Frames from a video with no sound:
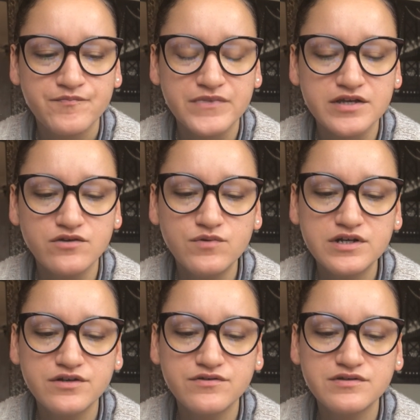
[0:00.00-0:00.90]
and you want to
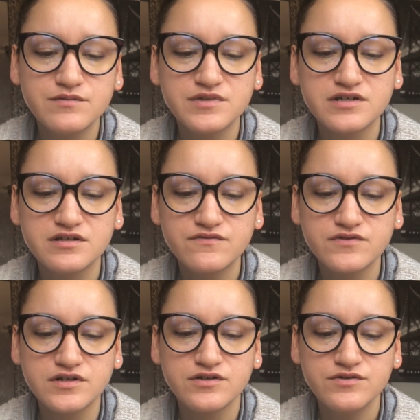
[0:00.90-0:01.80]
do something
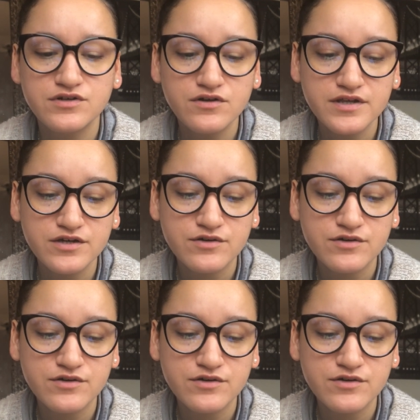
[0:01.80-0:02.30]
different. You know that you